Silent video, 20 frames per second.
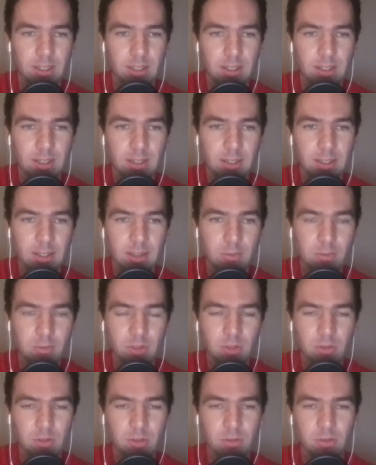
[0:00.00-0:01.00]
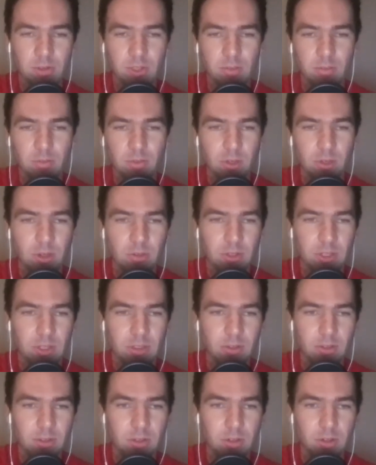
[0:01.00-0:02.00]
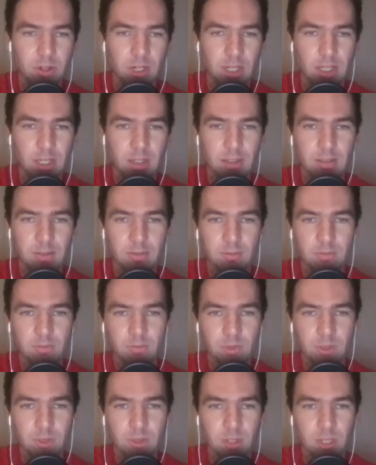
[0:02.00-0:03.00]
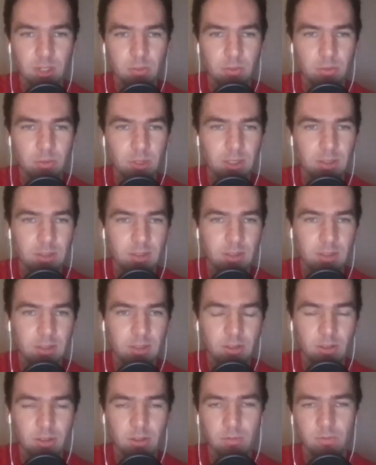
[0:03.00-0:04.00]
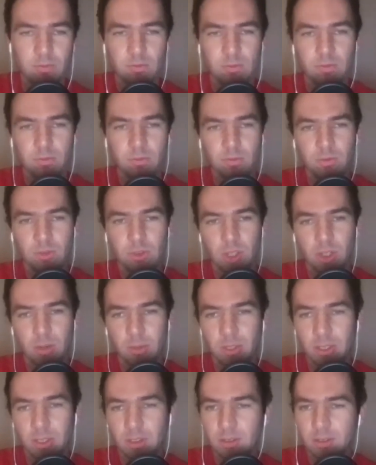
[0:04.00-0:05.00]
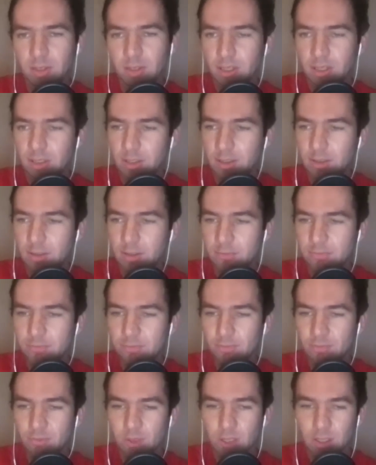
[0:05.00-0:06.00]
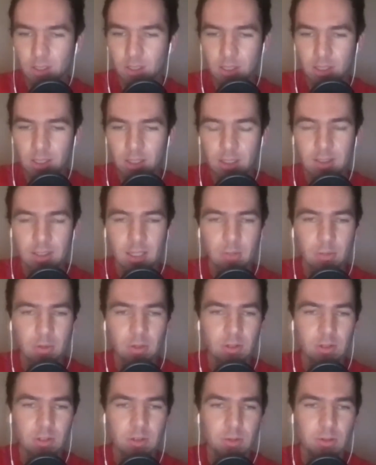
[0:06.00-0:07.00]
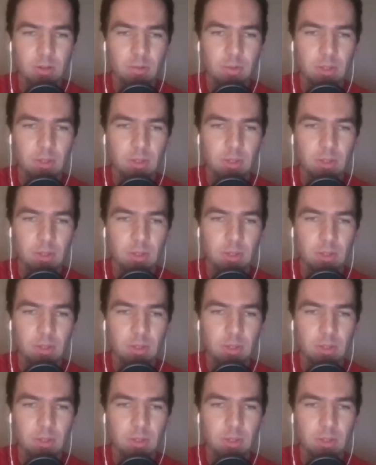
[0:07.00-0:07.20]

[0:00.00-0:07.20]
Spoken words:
we scored obviously a few goals in Ukraine and got a couple against Germany and Denmark as well.